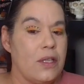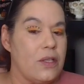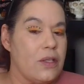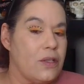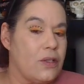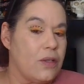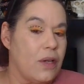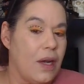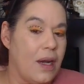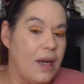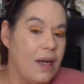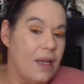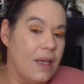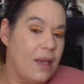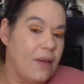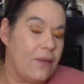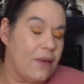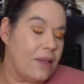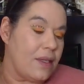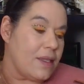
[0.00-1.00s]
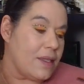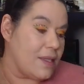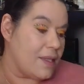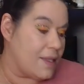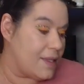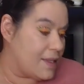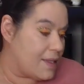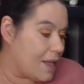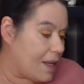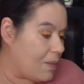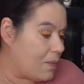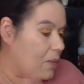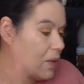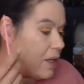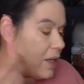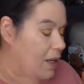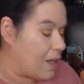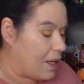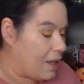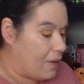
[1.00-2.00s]
Just trying to give it
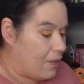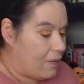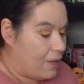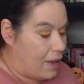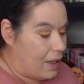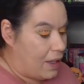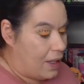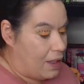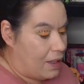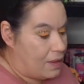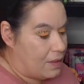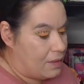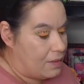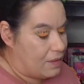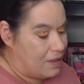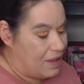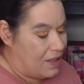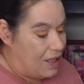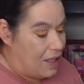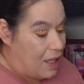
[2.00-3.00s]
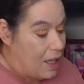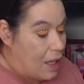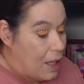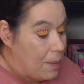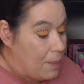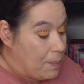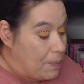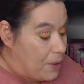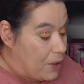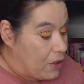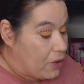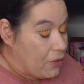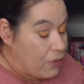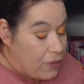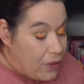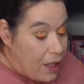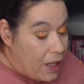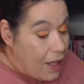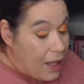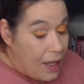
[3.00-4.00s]
somewhat of a
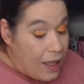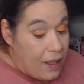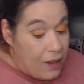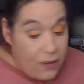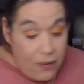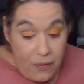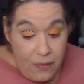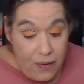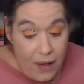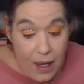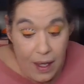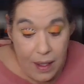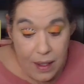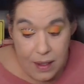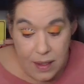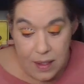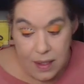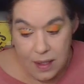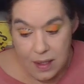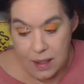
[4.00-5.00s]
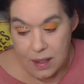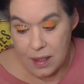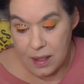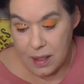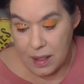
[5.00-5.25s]
butterfly effect.